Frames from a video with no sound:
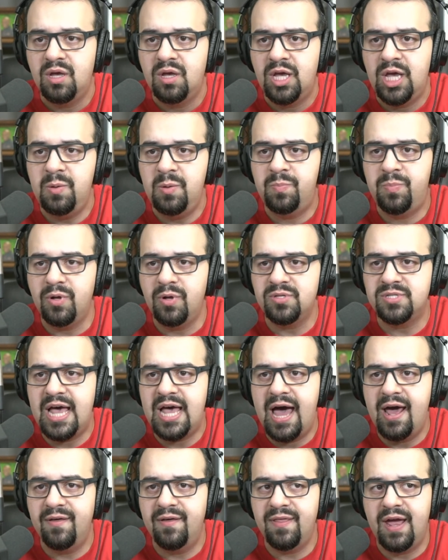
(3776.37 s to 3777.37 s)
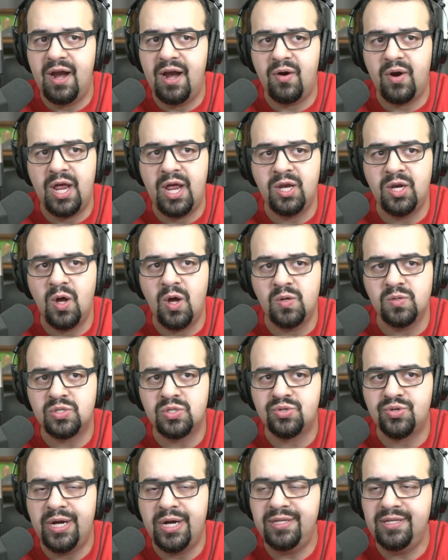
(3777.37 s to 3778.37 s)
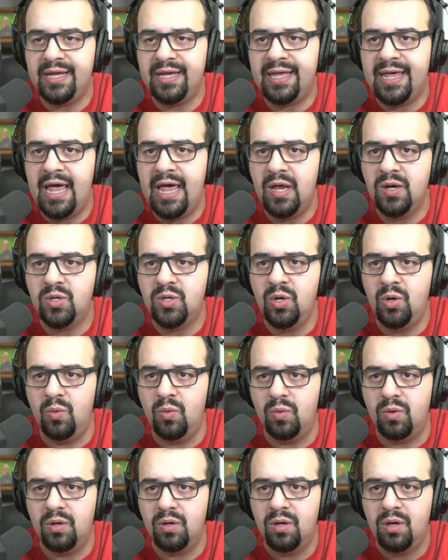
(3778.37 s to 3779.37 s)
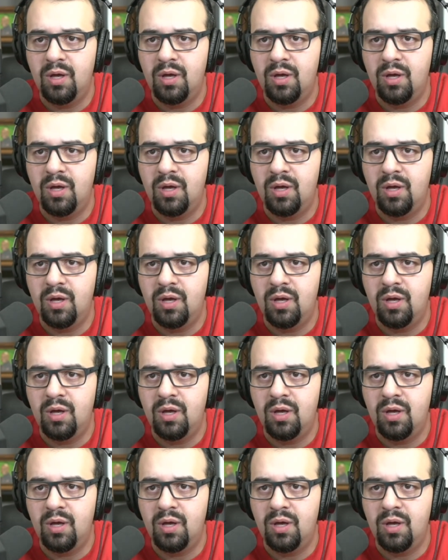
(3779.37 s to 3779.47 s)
He bolts out of there and goes straight to Cancun,